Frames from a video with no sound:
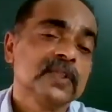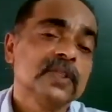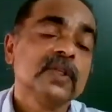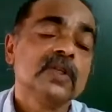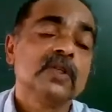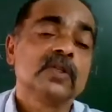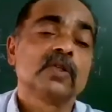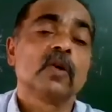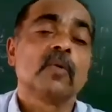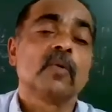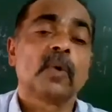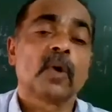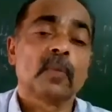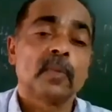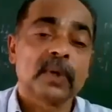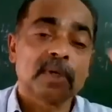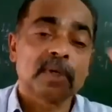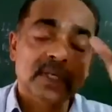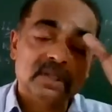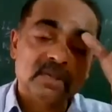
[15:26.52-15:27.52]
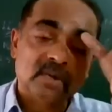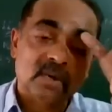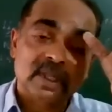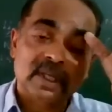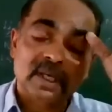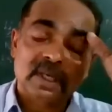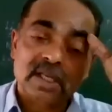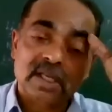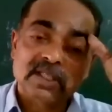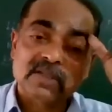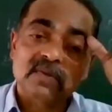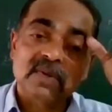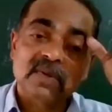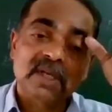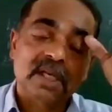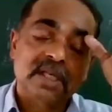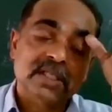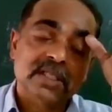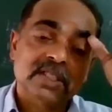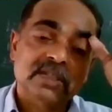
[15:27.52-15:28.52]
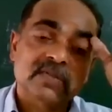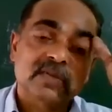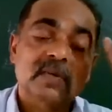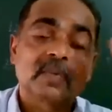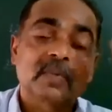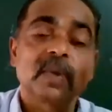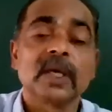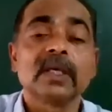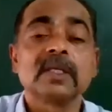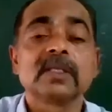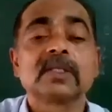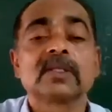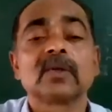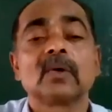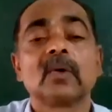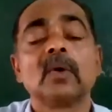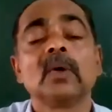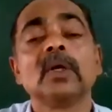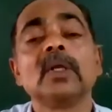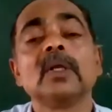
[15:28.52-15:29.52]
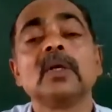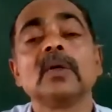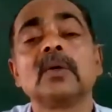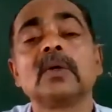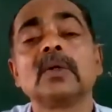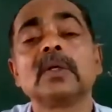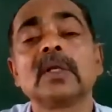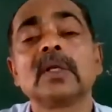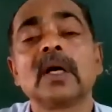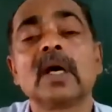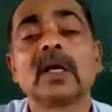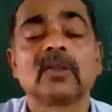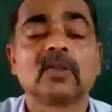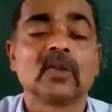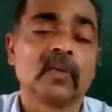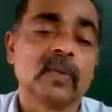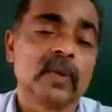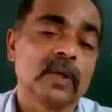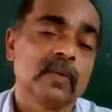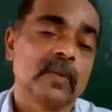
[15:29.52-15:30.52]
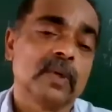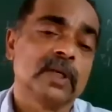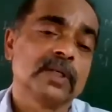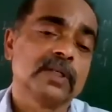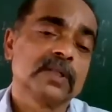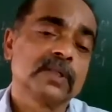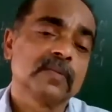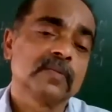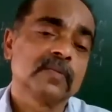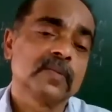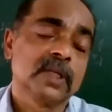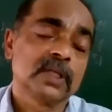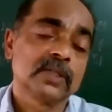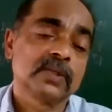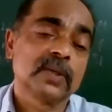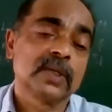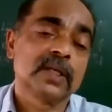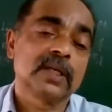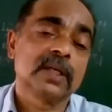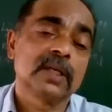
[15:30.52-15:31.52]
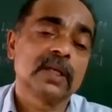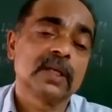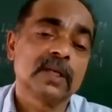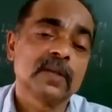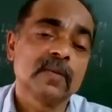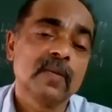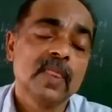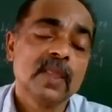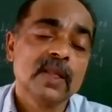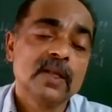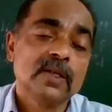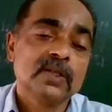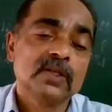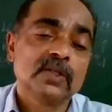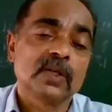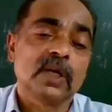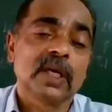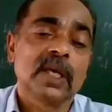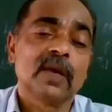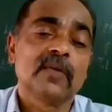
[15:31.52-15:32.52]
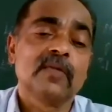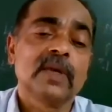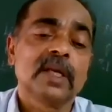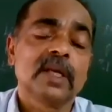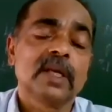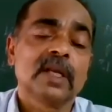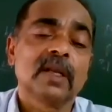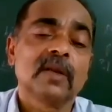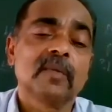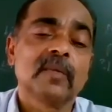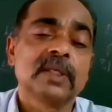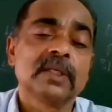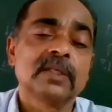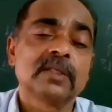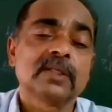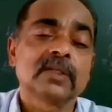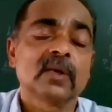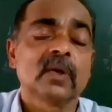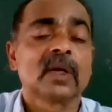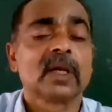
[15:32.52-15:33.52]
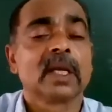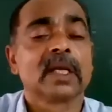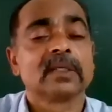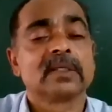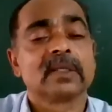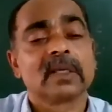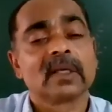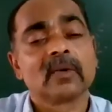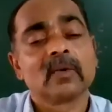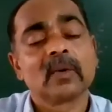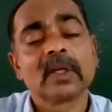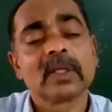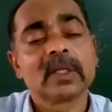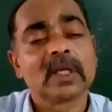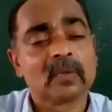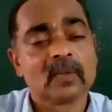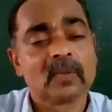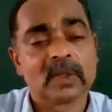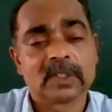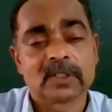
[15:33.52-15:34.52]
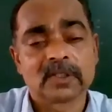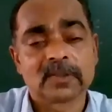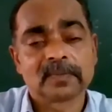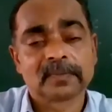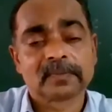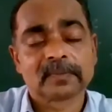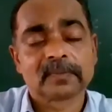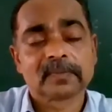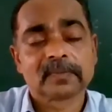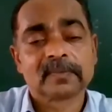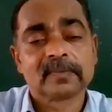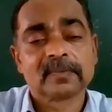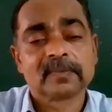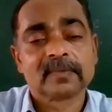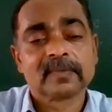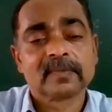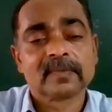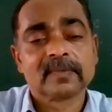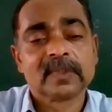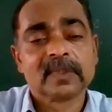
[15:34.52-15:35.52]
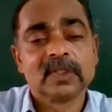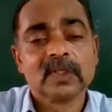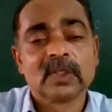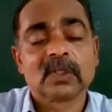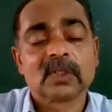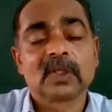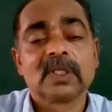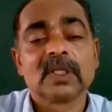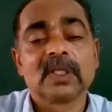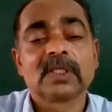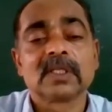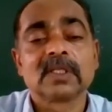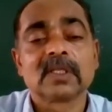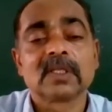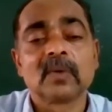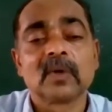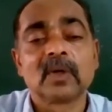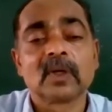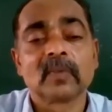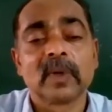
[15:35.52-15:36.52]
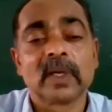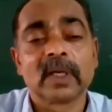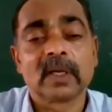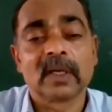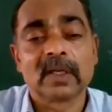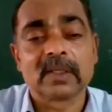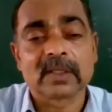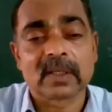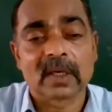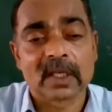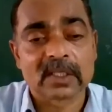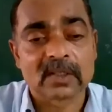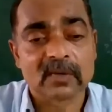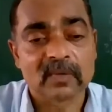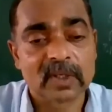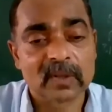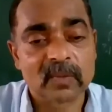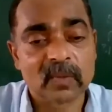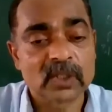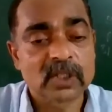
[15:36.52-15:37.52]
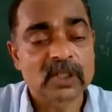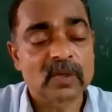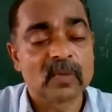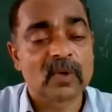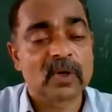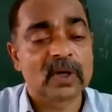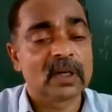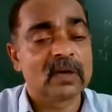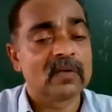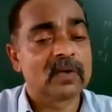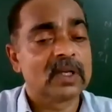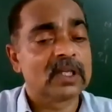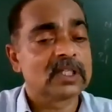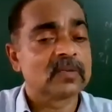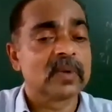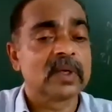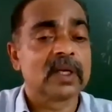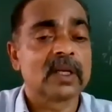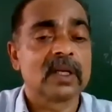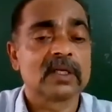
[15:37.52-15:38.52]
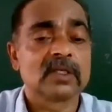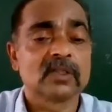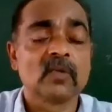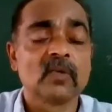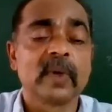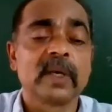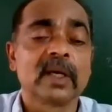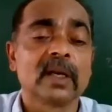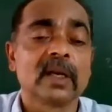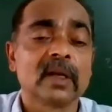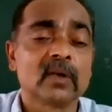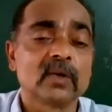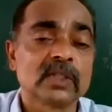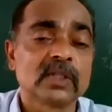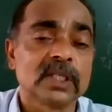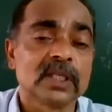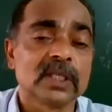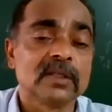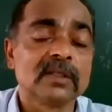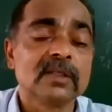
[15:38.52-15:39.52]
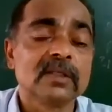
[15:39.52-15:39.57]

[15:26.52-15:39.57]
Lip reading: So properties or the classifications were based only on the atomic mass. Understood it clearly? So heavier elements or lighter, only that much. So this is about Mendeley's classification. Most important one is Mendeley's. You may get a question.